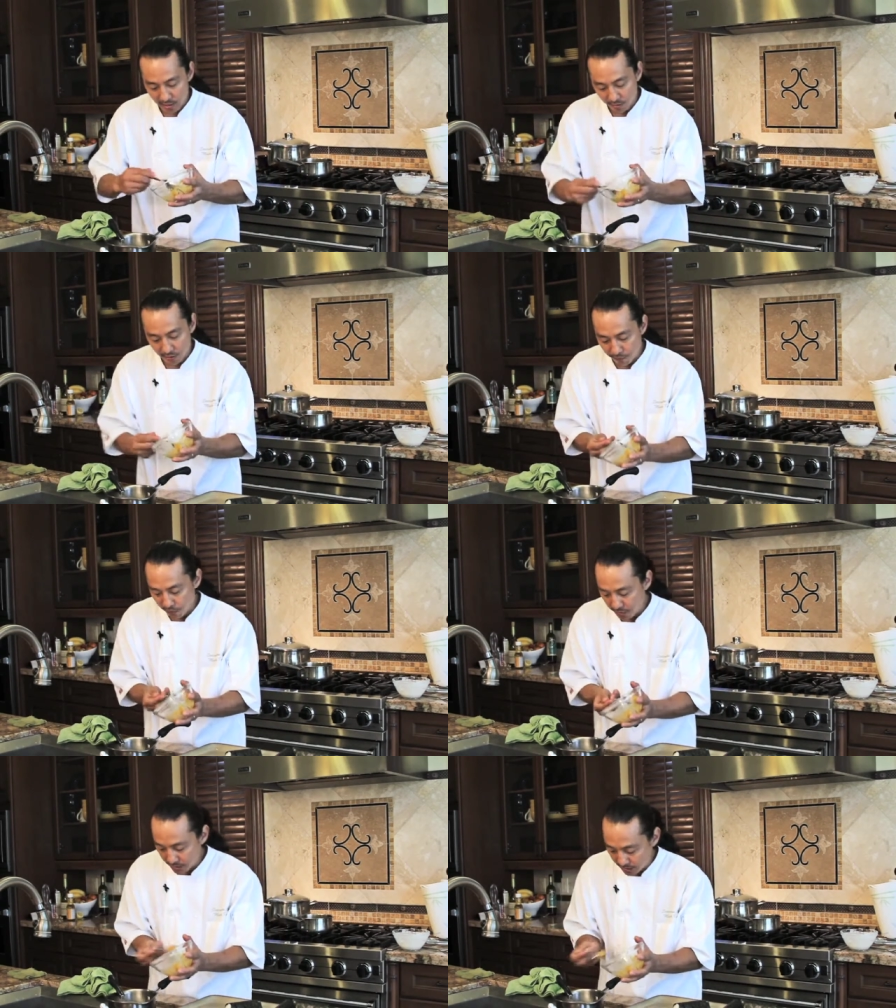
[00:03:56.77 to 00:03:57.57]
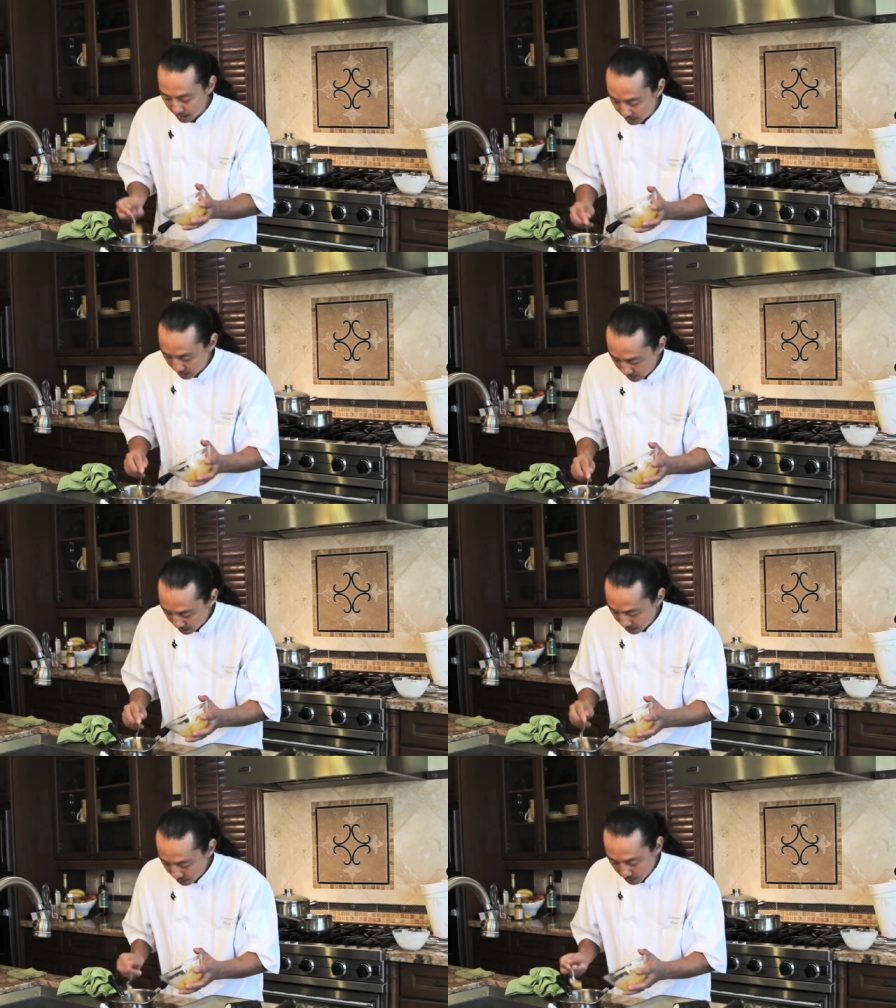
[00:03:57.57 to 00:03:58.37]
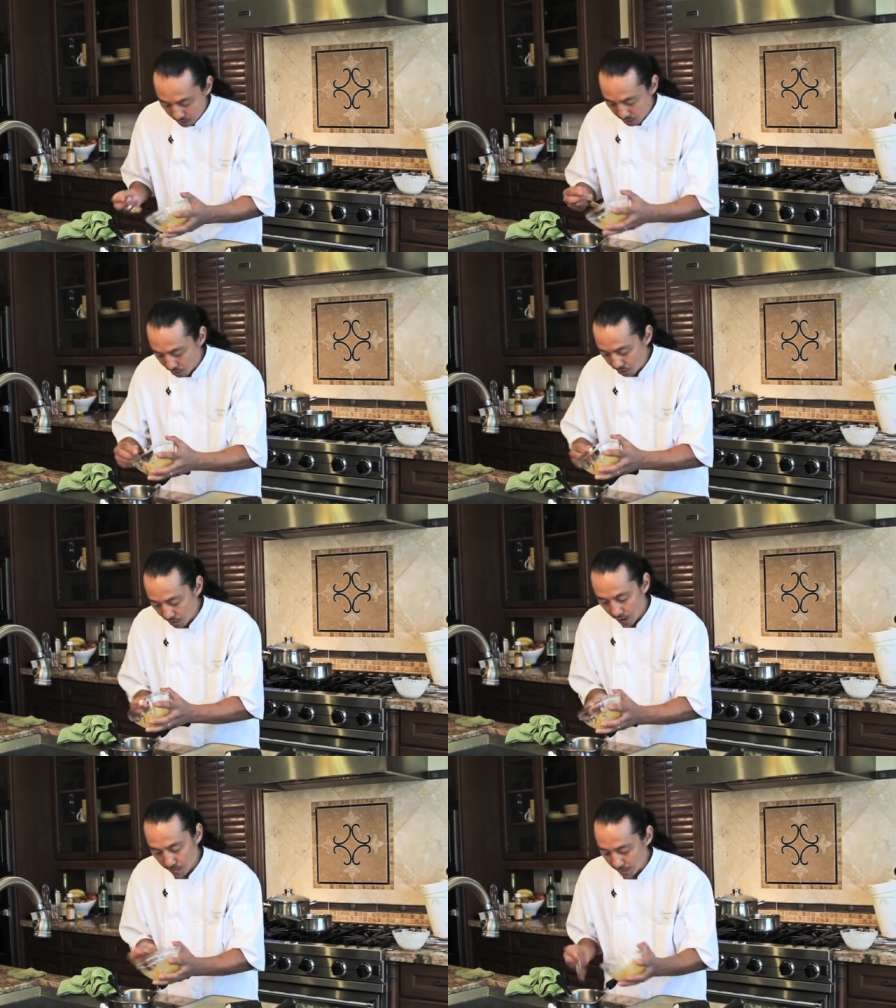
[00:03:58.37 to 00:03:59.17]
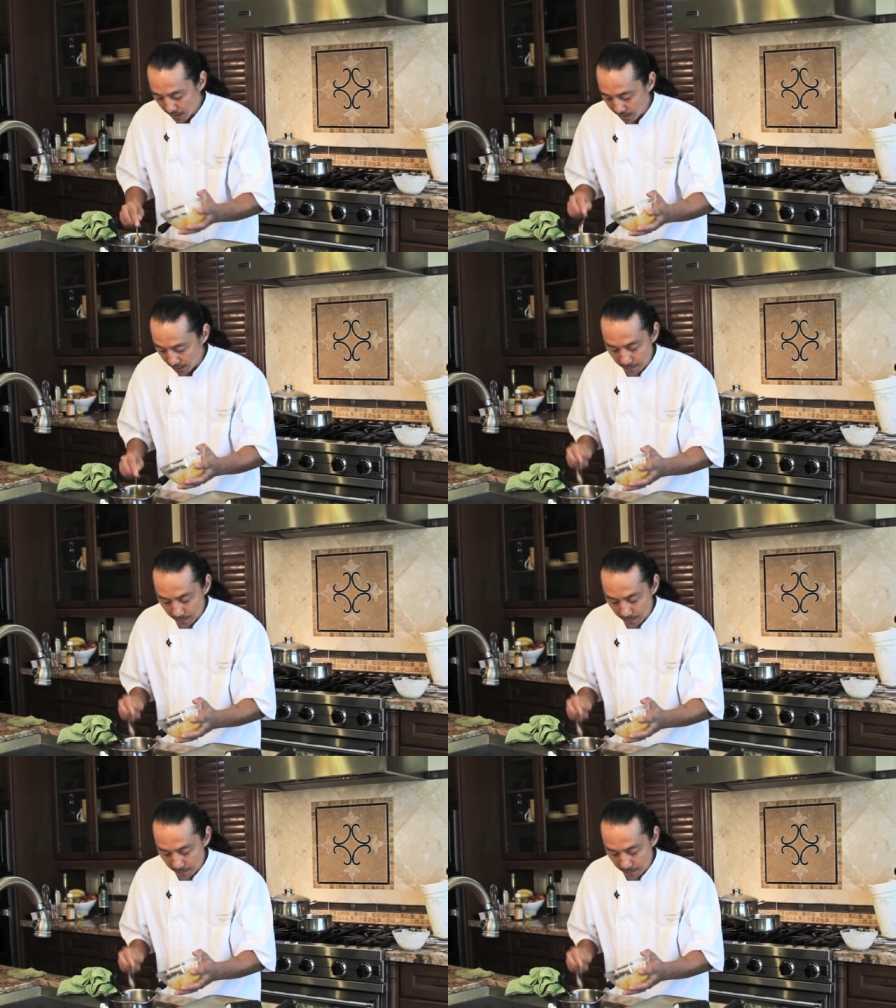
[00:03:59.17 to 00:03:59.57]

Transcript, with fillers: we're gonna fold this in to our beurre blanc.